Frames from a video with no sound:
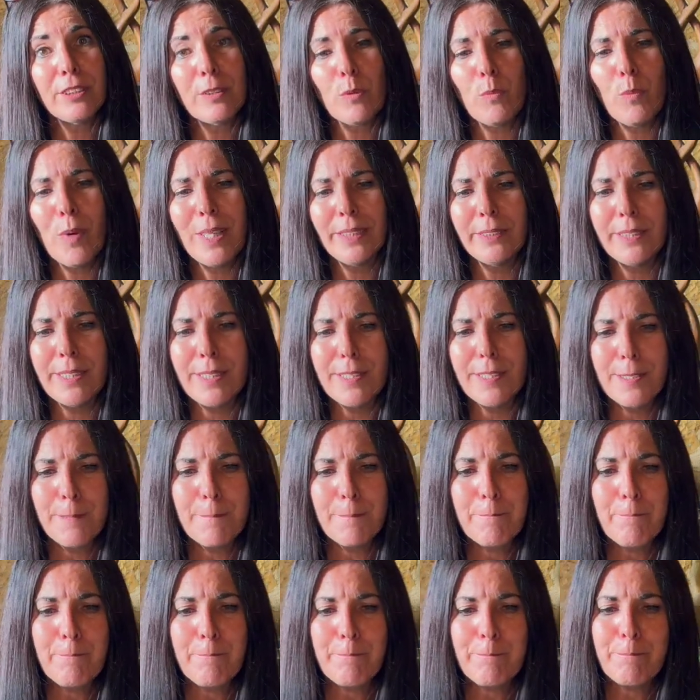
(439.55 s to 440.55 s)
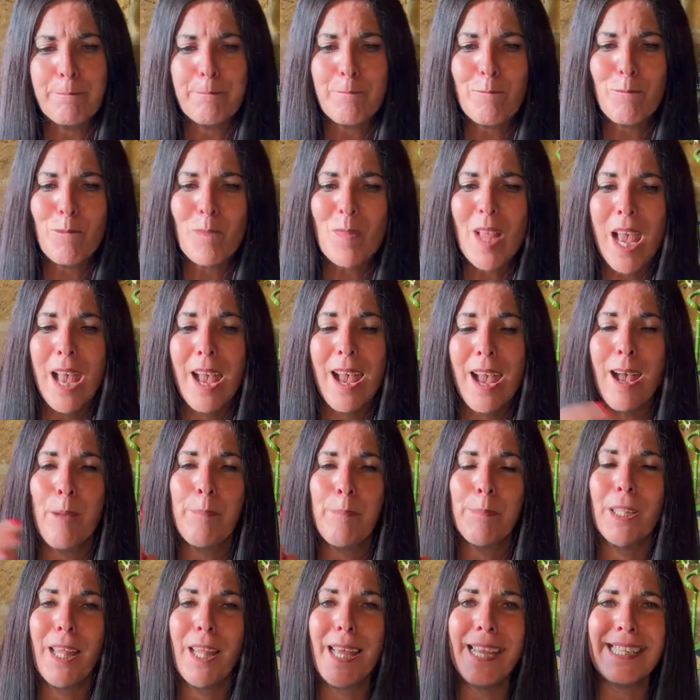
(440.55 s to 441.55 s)
and wellness.
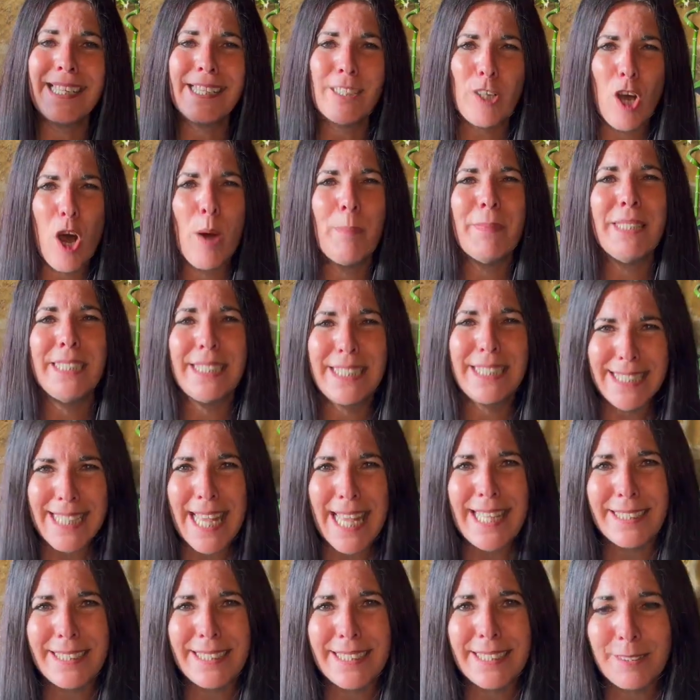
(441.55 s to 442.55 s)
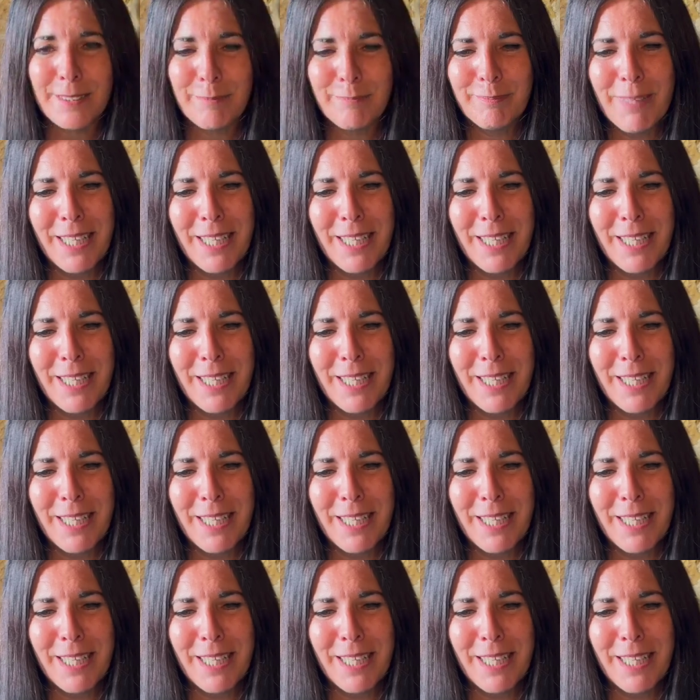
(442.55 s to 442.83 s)
Applying common sense.